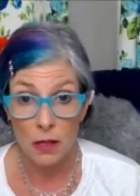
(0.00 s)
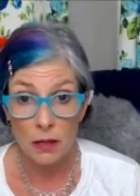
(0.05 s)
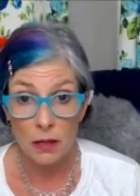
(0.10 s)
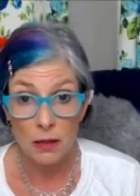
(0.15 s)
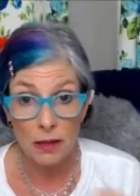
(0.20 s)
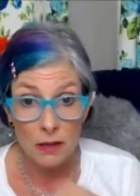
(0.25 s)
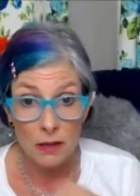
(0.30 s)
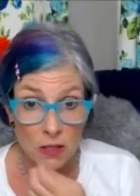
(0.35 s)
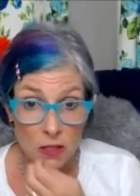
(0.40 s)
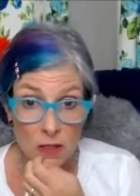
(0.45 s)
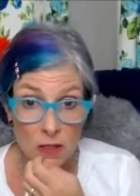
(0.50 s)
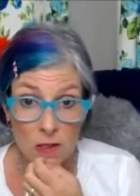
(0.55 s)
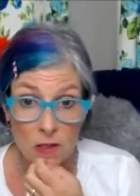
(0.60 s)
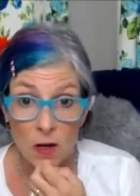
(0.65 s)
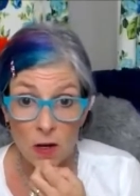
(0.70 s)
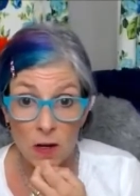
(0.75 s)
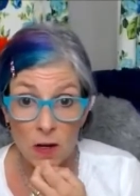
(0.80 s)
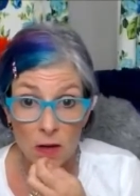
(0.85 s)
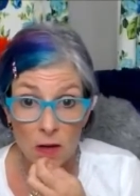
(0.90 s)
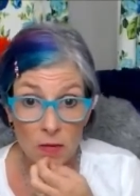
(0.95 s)
Like she
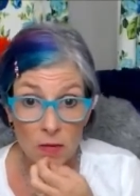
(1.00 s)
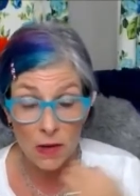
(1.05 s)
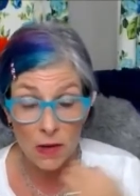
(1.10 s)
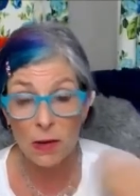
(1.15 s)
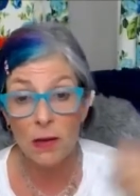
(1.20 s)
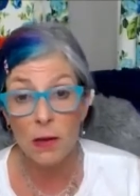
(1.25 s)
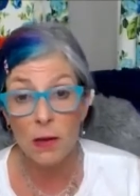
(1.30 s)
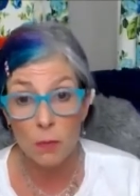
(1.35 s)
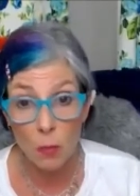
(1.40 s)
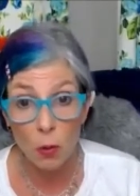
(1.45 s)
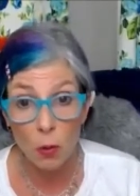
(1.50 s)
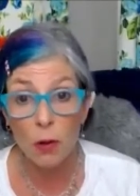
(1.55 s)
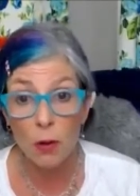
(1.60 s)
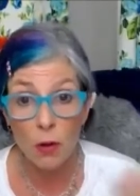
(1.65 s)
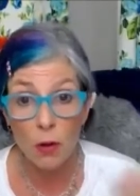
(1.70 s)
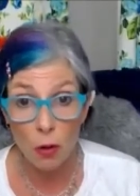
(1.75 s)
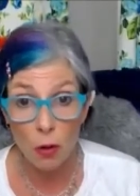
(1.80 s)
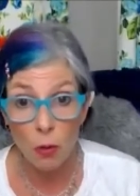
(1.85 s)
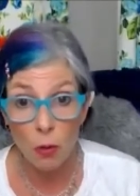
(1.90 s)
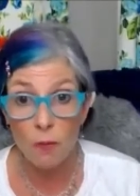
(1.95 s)
started feeling more
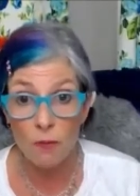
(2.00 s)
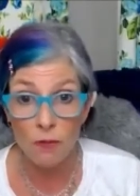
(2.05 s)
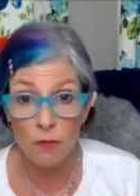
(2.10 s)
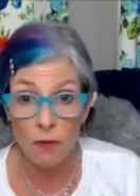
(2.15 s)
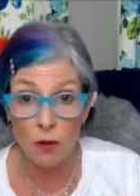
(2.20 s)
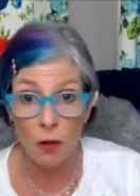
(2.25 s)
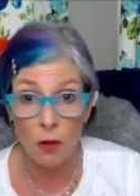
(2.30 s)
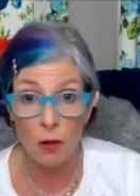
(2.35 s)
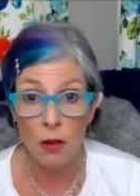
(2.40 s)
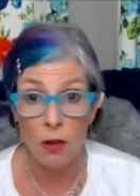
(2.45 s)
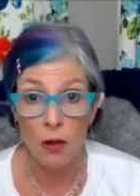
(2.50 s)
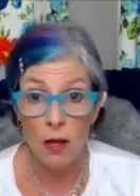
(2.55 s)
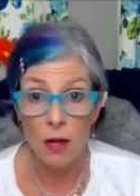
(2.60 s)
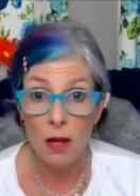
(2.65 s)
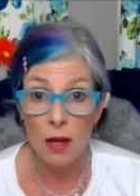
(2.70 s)
hopeful